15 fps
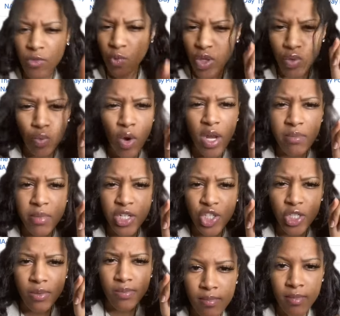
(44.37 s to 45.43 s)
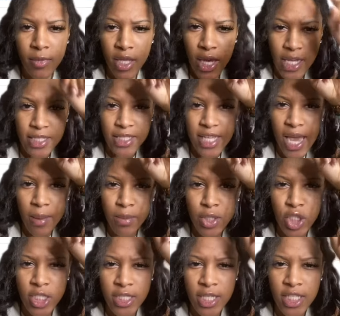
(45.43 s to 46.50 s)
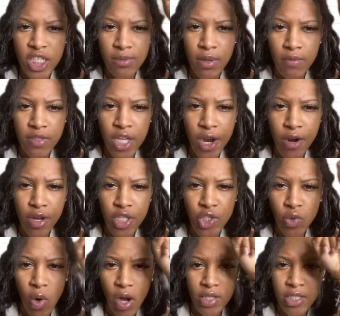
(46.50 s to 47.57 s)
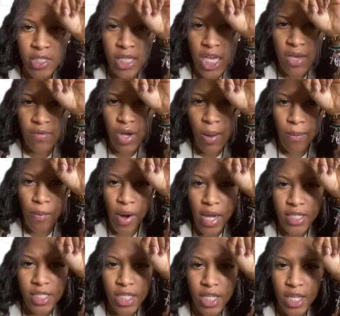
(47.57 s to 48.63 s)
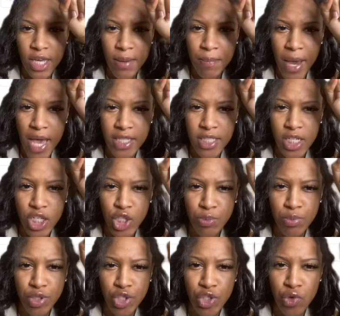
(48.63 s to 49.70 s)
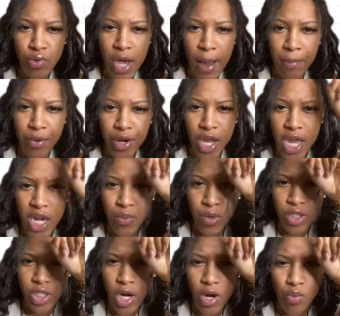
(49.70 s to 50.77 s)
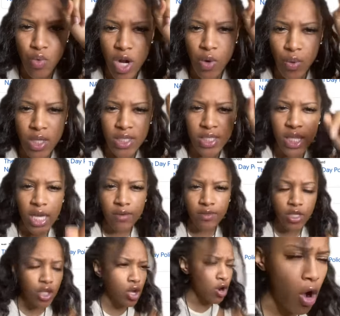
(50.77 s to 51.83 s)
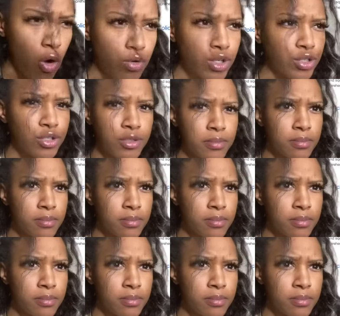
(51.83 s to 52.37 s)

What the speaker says: with one mission: establish a system of terror and squash slave uprising in the capacity to pursue, apprehend, and return runaway slaves to their owners.